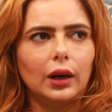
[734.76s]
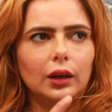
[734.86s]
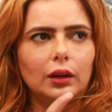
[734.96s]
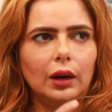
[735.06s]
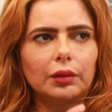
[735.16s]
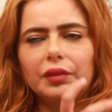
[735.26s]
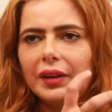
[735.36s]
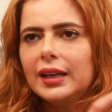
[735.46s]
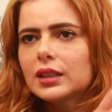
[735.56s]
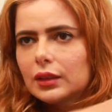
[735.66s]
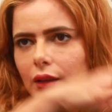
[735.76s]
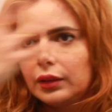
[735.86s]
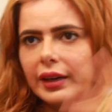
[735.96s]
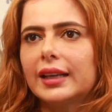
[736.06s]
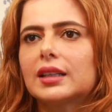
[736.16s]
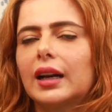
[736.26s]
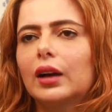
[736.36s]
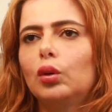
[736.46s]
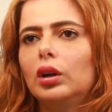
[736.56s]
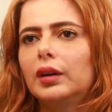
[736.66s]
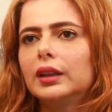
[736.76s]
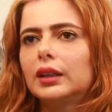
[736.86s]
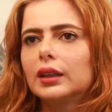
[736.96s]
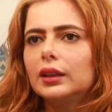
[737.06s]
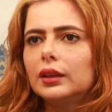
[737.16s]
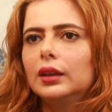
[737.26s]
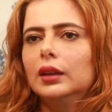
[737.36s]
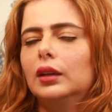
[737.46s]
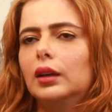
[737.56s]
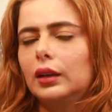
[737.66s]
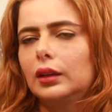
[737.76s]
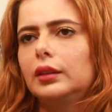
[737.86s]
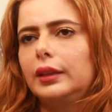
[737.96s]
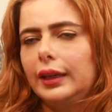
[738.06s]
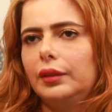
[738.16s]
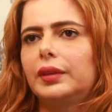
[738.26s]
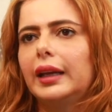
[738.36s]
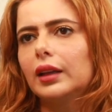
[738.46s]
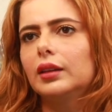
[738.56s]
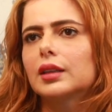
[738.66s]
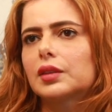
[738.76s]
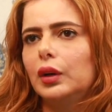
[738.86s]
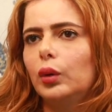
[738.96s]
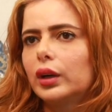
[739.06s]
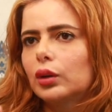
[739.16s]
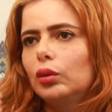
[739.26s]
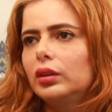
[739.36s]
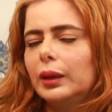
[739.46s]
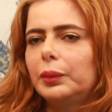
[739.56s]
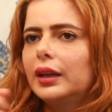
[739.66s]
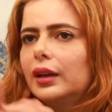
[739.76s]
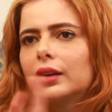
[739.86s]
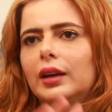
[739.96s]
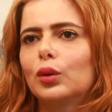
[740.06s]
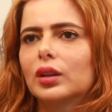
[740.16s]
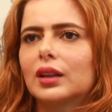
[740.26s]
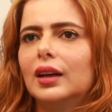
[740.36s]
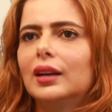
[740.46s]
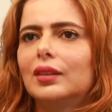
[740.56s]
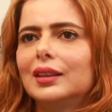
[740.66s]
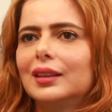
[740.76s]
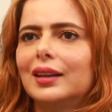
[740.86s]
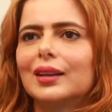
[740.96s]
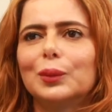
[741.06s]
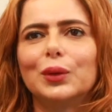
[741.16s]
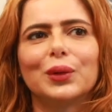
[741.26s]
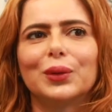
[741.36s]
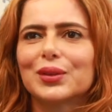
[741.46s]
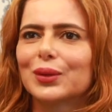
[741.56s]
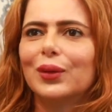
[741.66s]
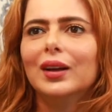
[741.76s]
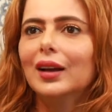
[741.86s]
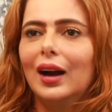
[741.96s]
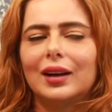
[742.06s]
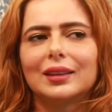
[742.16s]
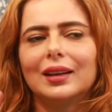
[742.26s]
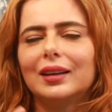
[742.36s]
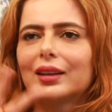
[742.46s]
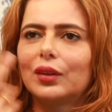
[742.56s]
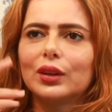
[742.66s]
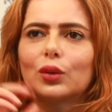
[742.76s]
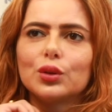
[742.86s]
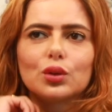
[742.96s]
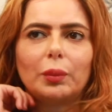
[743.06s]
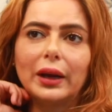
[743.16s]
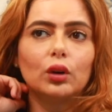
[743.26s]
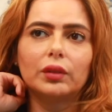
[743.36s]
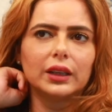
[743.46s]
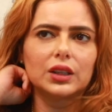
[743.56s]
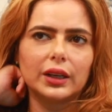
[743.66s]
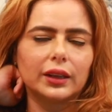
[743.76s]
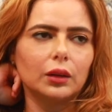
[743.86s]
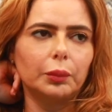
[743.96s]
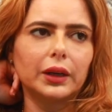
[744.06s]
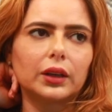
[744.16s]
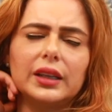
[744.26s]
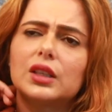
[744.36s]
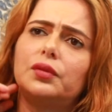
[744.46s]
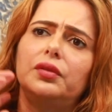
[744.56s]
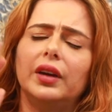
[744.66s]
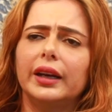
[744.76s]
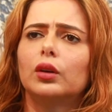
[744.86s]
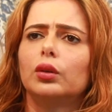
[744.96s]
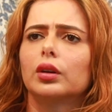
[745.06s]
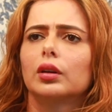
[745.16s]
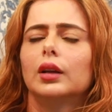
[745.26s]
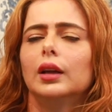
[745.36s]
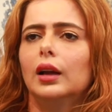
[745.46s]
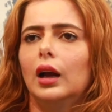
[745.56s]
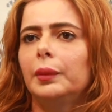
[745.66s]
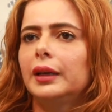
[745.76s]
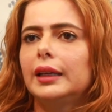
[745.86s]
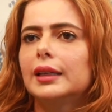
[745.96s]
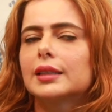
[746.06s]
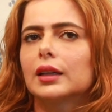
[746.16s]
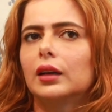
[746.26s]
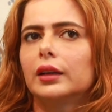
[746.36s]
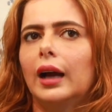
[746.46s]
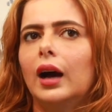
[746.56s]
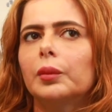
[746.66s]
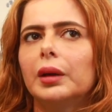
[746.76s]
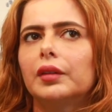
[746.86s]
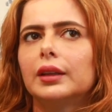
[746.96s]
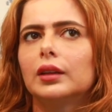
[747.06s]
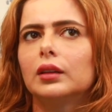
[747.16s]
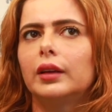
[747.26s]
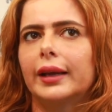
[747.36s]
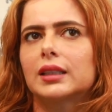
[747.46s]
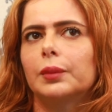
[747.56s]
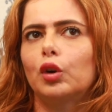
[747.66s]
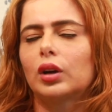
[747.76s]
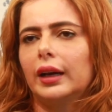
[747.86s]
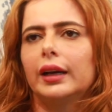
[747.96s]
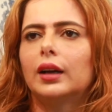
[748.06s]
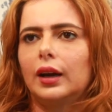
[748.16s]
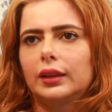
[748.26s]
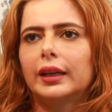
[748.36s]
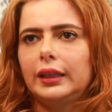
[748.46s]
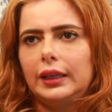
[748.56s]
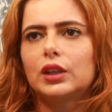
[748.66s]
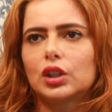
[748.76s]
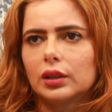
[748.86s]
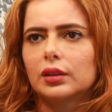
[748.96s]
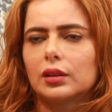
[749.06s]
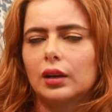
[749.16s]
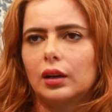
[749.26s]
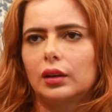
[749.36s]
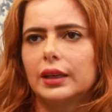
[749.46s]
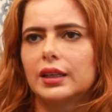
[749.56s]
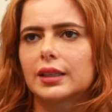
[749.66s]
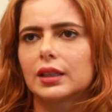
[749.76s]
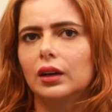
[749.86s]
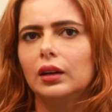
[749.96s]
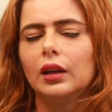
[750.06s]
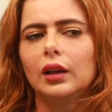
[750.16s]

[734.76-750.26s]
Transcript: Avanga fans race track kulla vandittu. Uh, they have taken this fellow and told Ebdi enoda thala vandu edukka mudiyum, so adala enakku vandu konjam bayam vanduchu enakku, but he is very good. I mean, he is uh, yarume vandu except for Naryan Karthikeyan teaching Ajith sir,